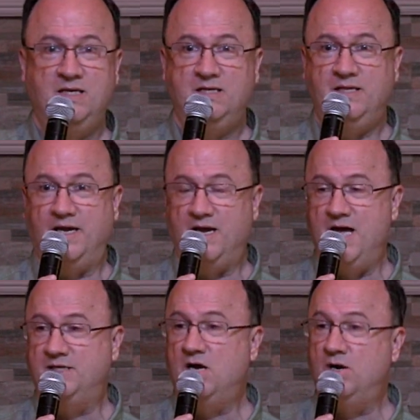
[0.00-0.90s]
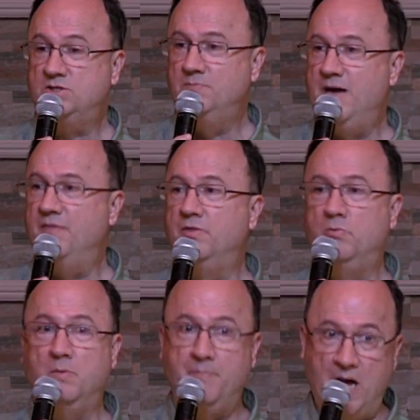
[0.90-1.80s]
that God talks about the
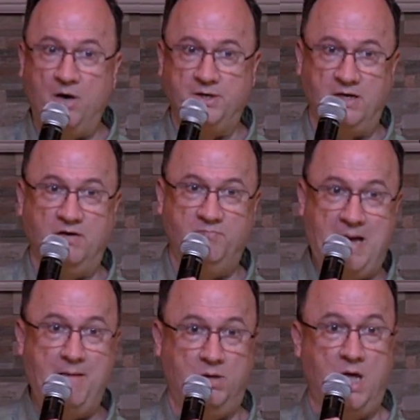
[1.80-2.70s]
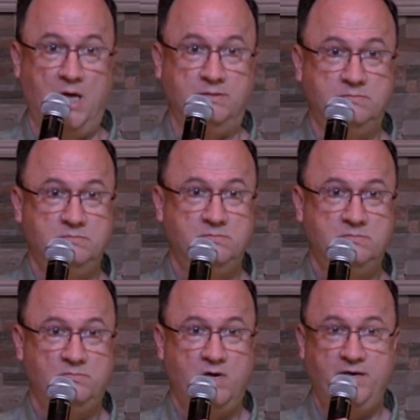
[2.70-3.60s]
rebellion of Babylon,
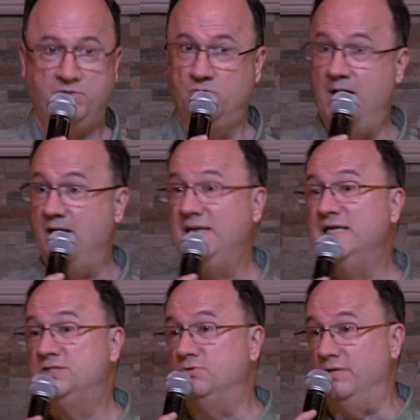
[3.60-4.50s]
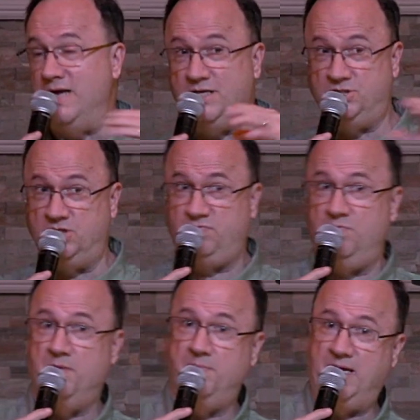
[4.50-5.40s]
right? Throughout history, not just from
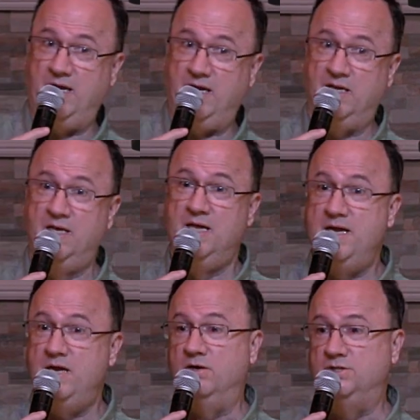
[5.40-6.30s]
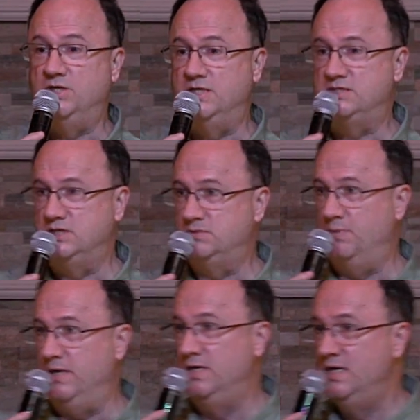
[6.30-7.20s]
the beginning here in Genesis,
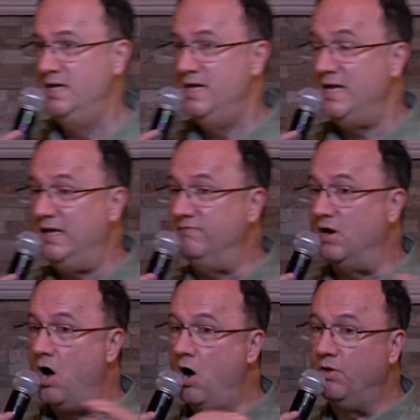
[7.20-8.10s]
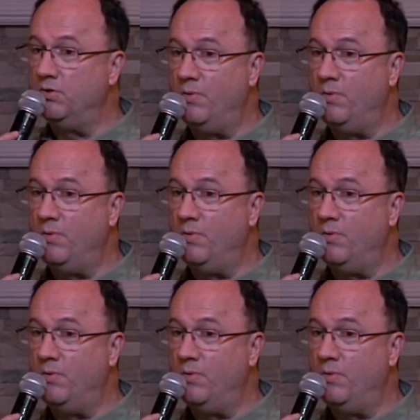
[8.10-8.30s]
but even all the